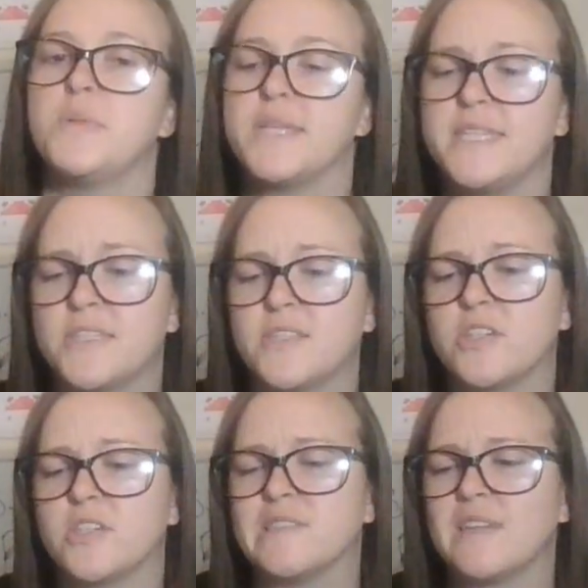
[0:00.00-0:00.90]
Please,
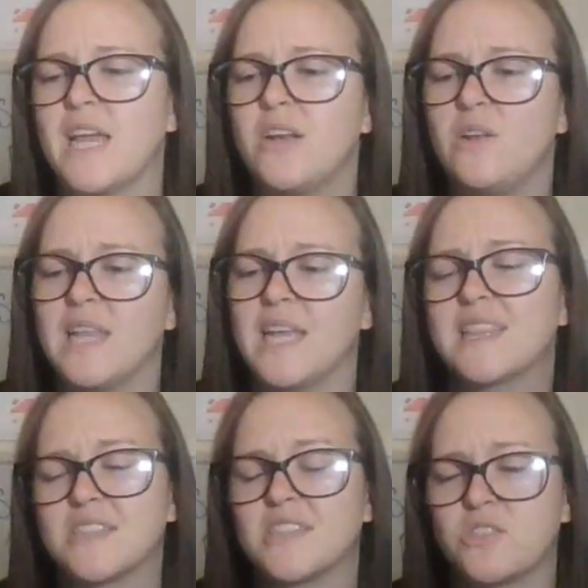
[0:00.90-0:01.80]
sir, I don't like
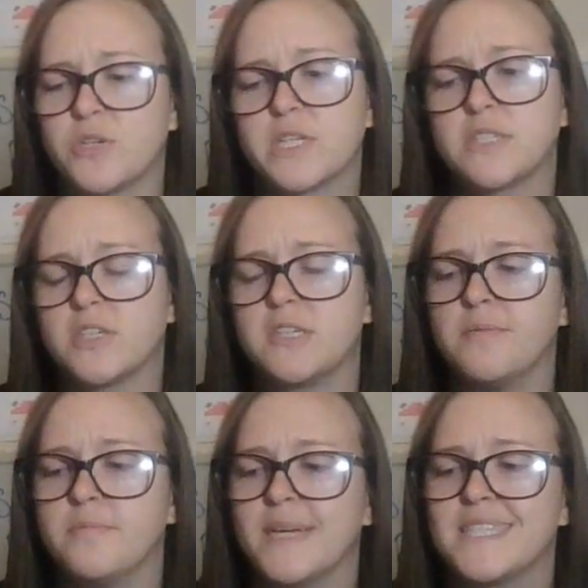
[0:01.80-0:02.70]
this trick,
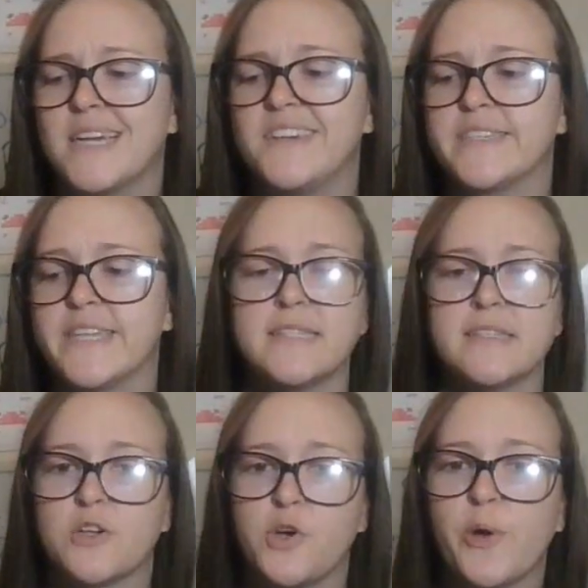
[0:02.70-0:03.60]
sir. My tongue
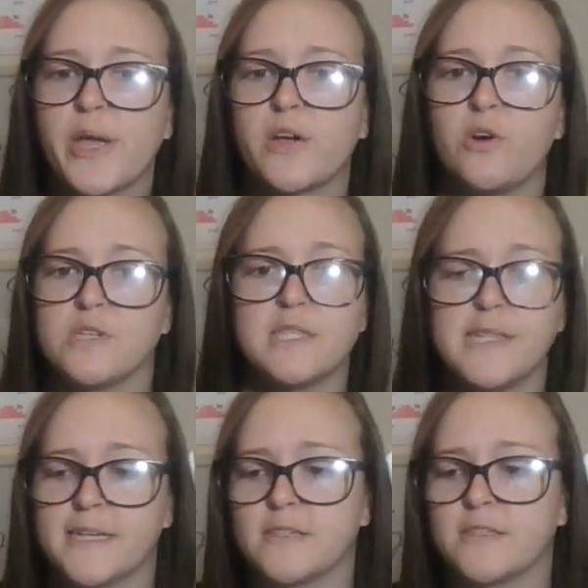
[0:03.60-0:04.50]
isn't quick or
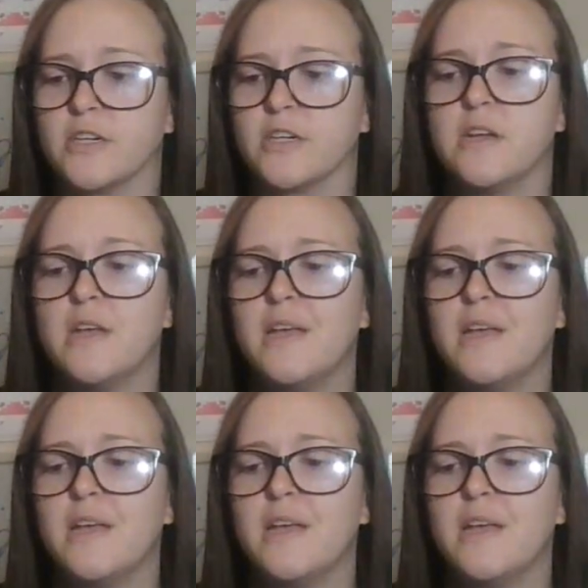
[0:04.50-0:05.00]
slick, sir.